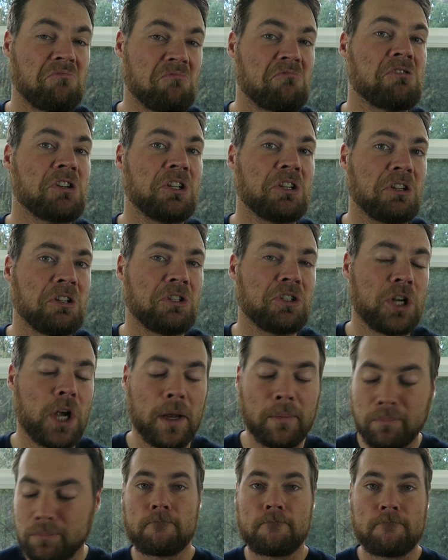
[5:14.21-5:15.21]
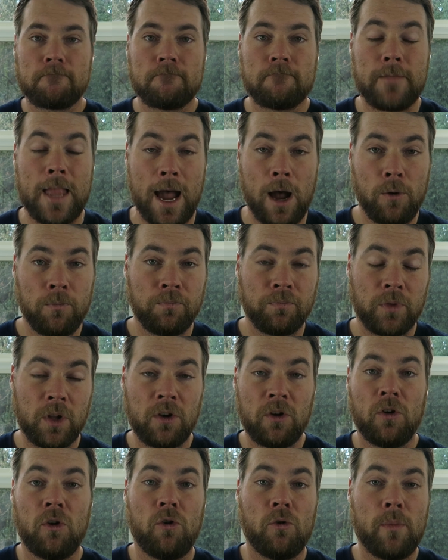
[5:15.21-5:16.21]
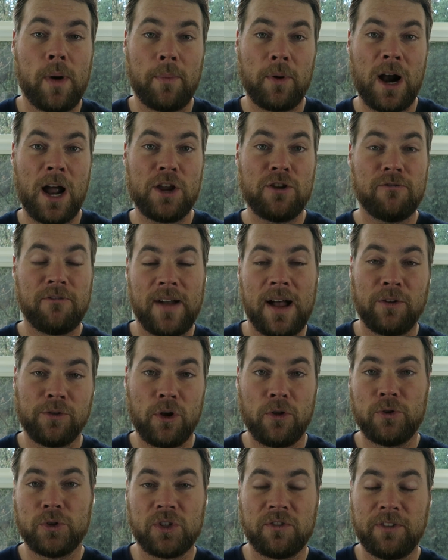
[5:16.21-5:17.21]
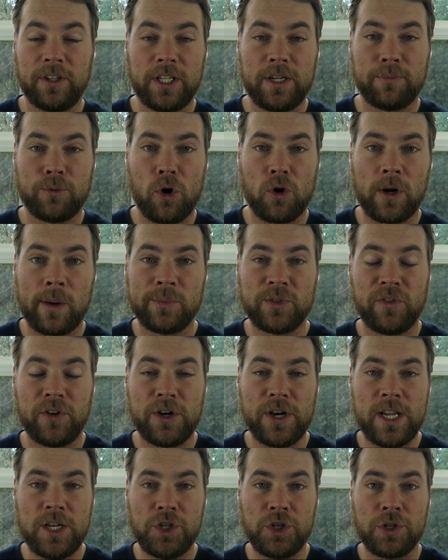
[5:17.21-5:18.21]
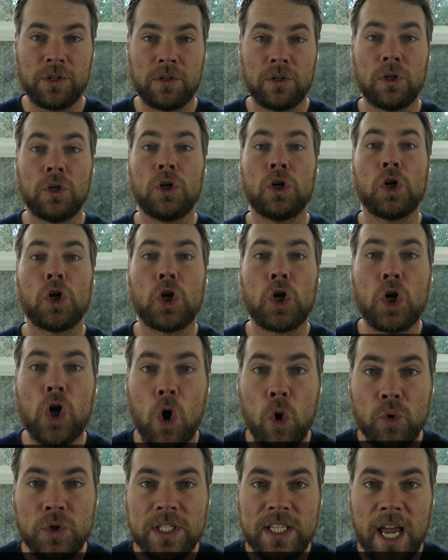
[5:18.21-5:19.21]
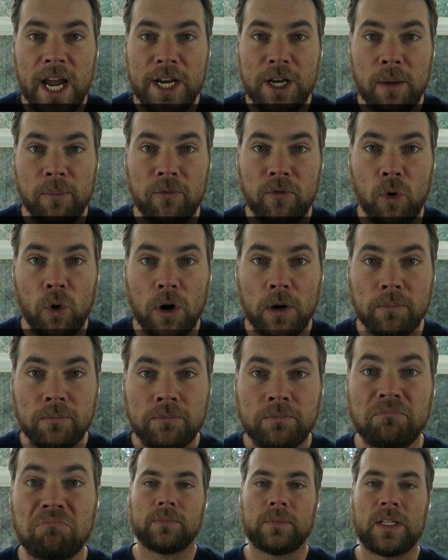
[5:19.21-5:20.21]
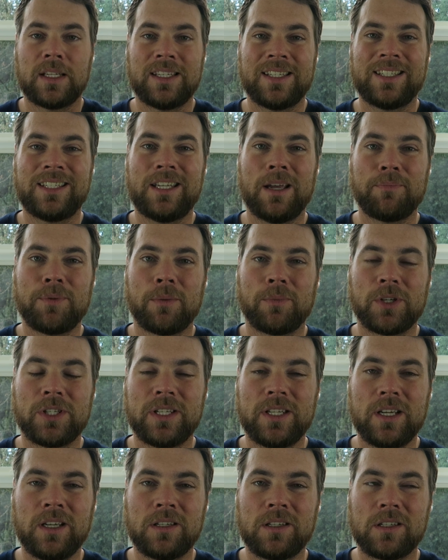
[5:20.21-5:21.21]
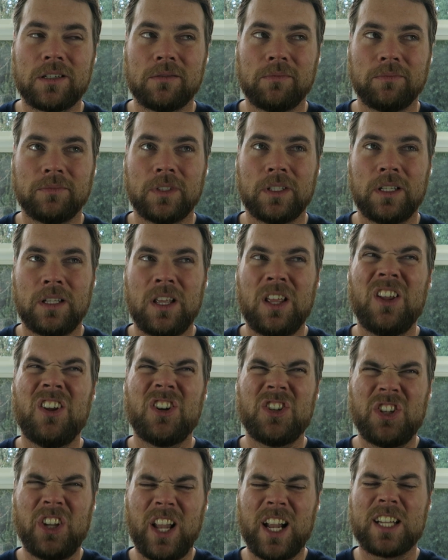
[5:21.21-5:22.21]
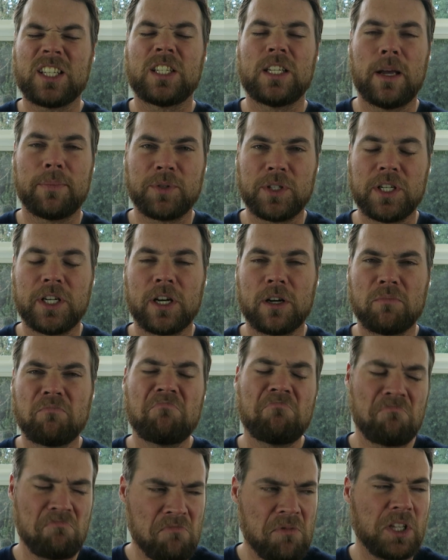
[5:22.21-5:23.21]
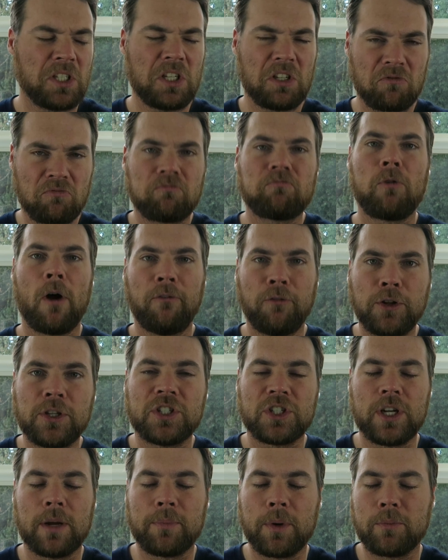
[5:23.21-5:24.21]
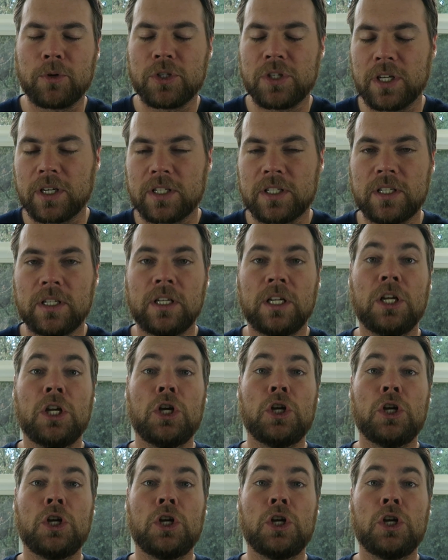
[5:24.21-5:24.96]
Really good shape. Now, remember how you found all those affiliate programs for your niche? Go sign up for them. Step number 6. There's a lot of steps in here. This is roughly step number 6.